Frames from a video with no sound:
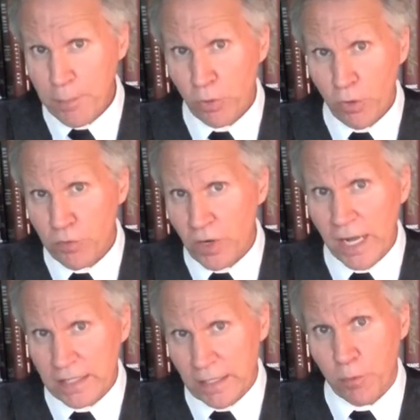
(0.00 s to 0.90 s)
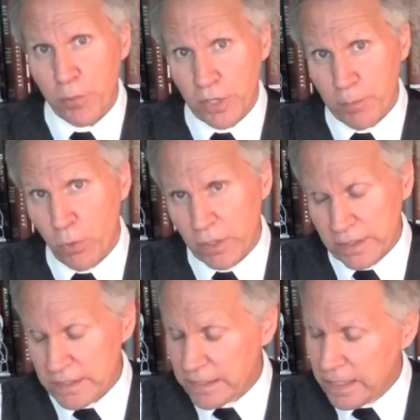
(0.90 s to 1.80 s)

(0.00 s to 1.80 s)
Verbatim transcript: profile, and they were pretty important.